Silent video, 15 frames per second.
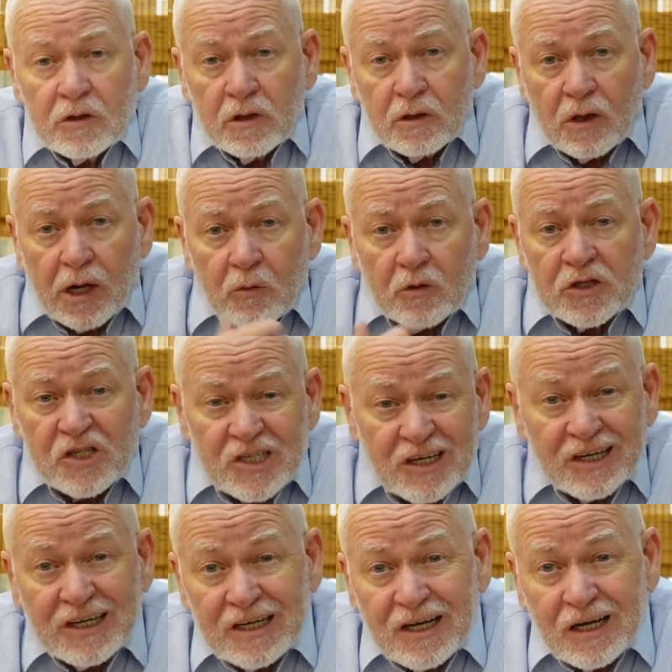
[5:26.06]
I would
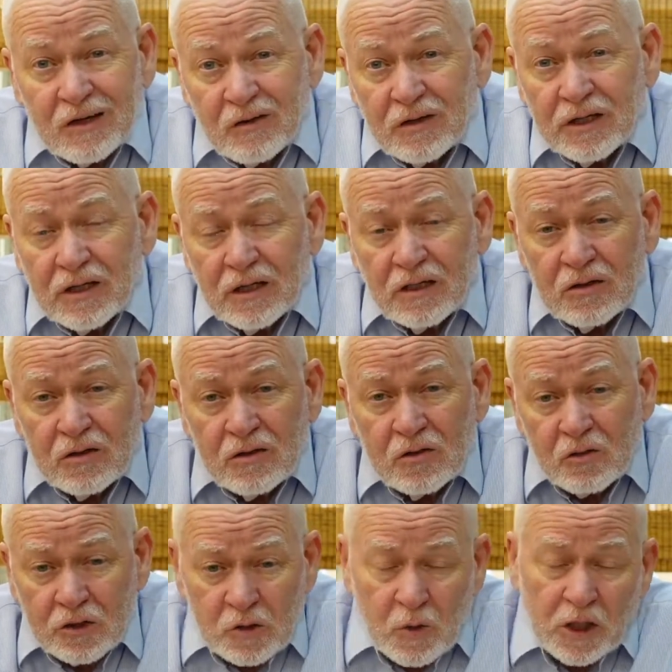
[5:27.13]
study not only
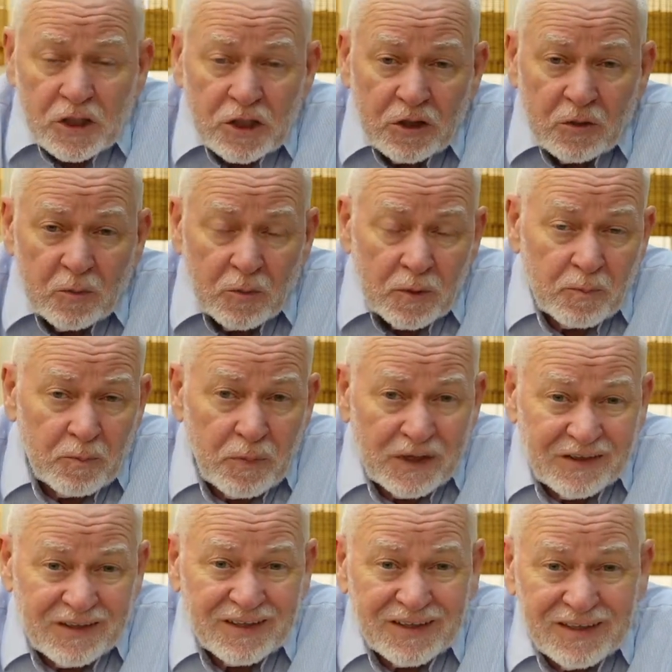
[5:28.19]
George Washington, but
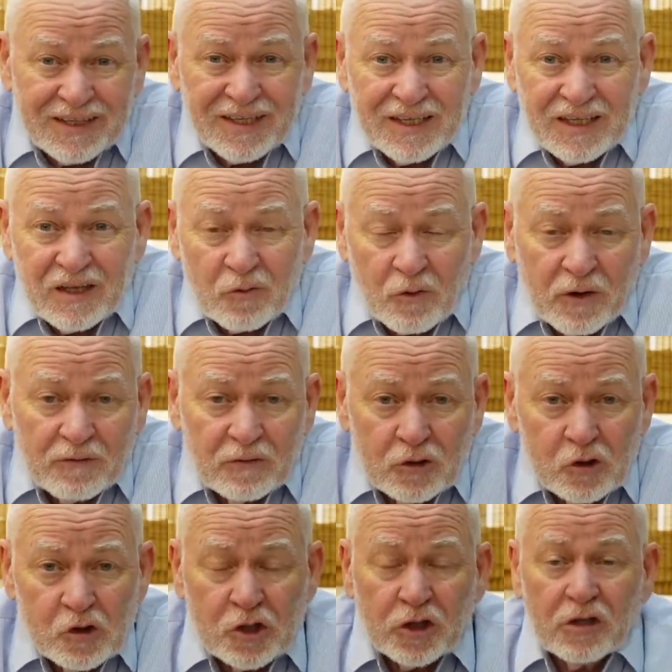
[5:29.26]
basically the
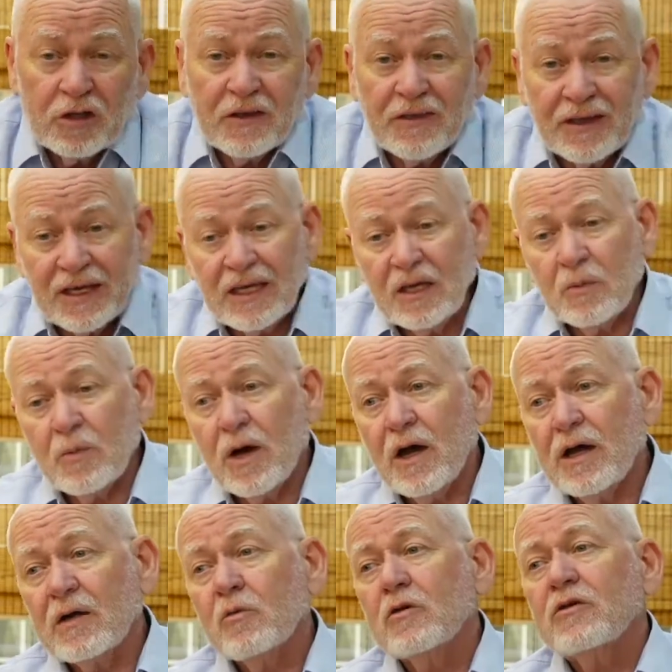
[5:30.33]
revolution, the thinking
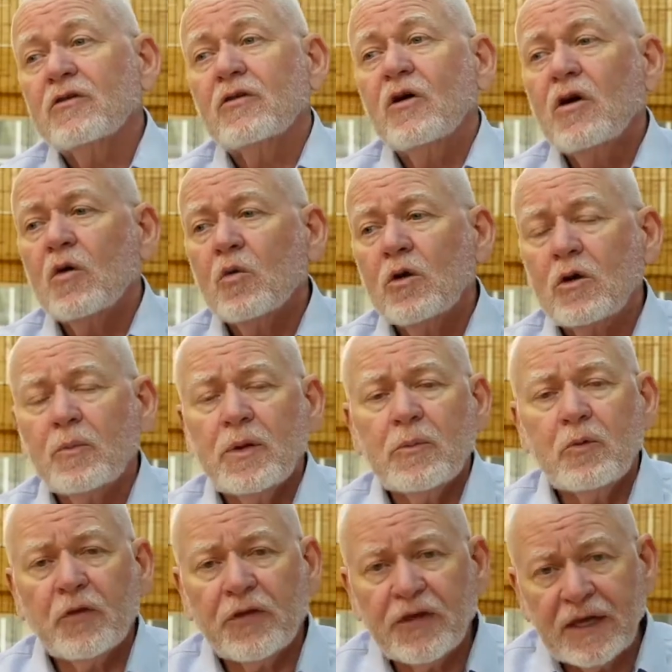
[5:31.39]
behind it. What are
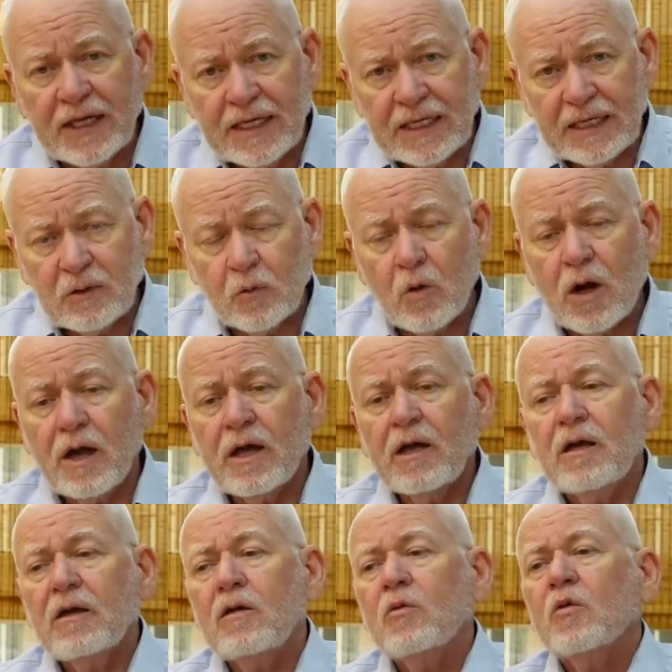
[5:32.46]
people thinking?
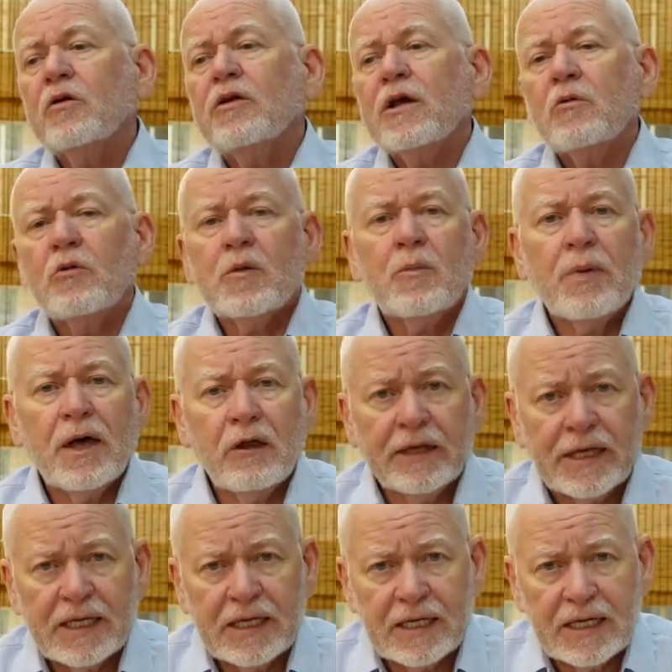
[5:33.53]
Why were they
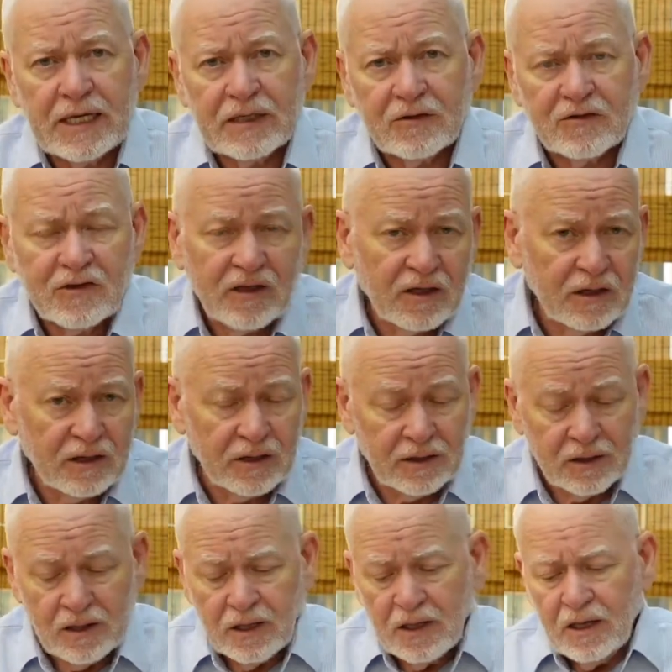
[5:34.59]
rebelling against England?
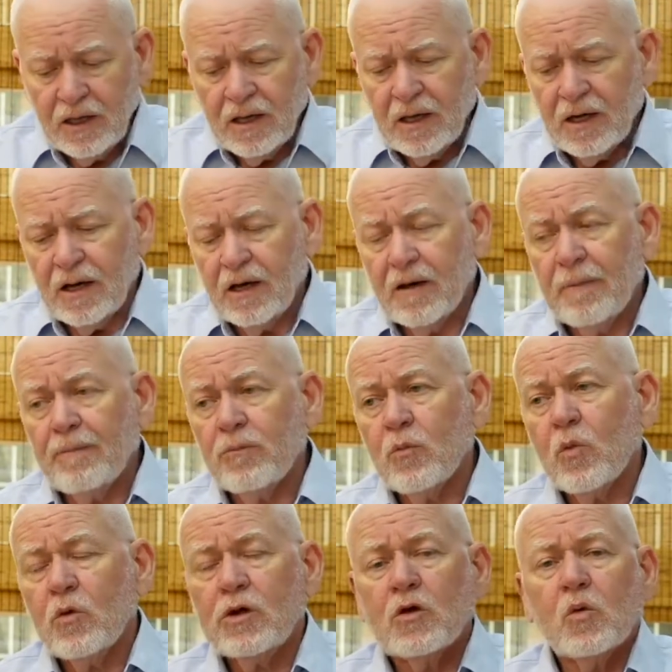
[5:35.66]

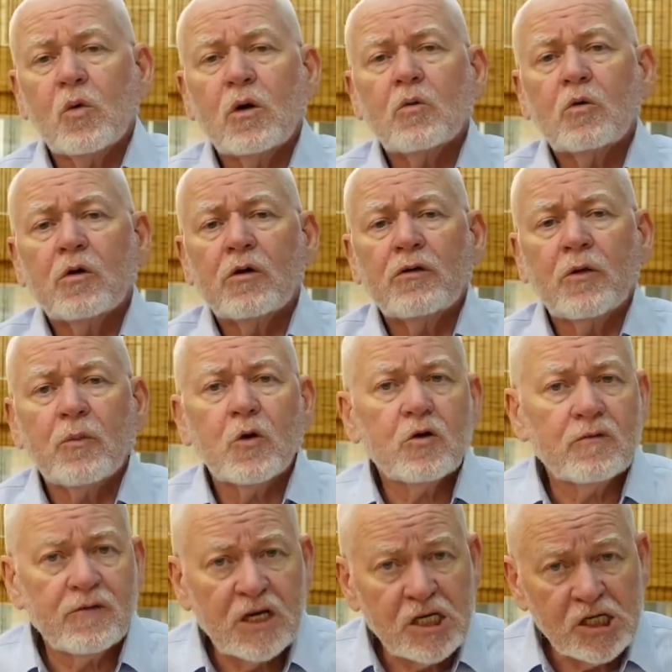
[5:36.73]
What were the
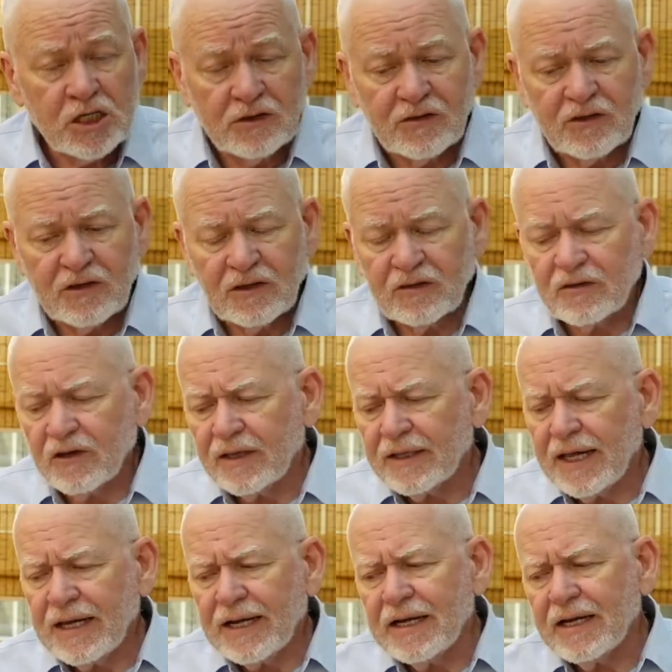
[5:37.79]
motivations, things like
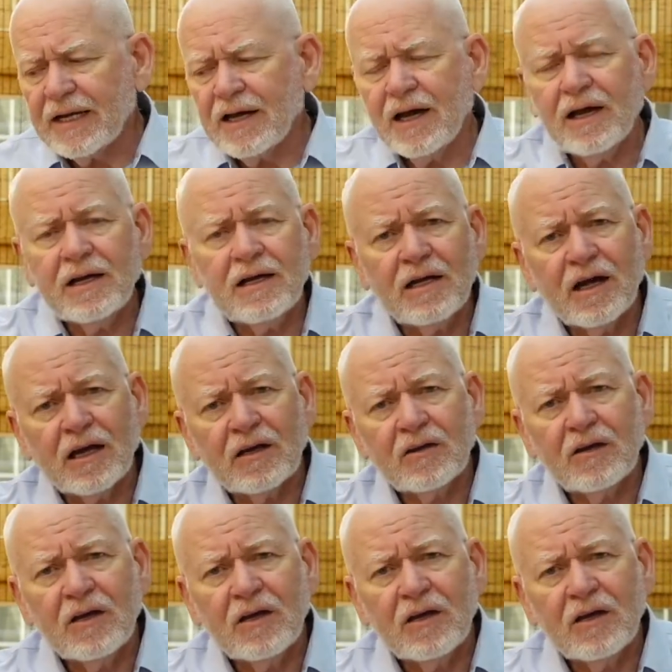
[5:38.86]
that. And I kind of got